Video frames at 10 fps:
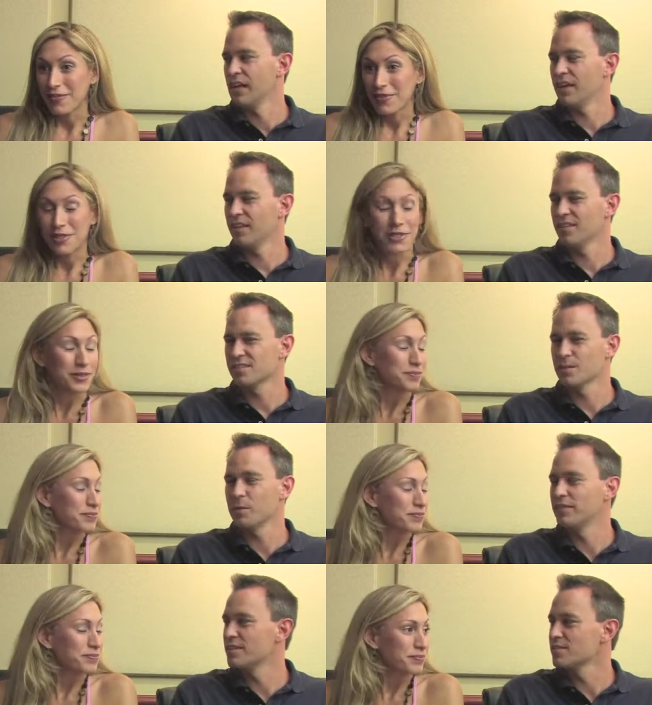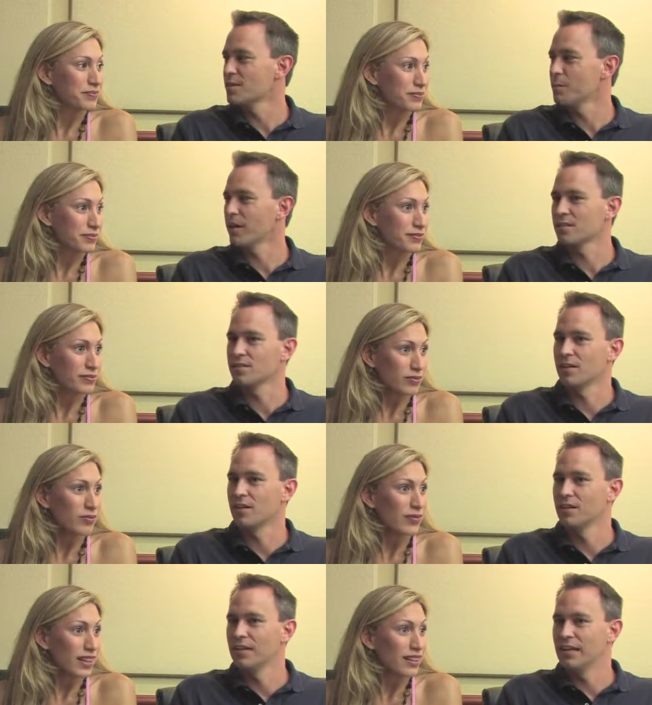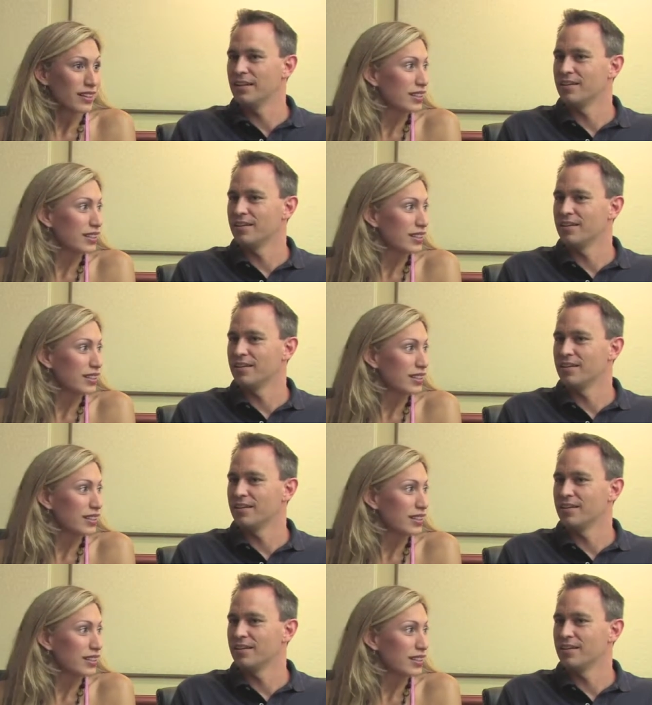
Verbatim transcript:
Speaker 1: And I think some of it does come back to the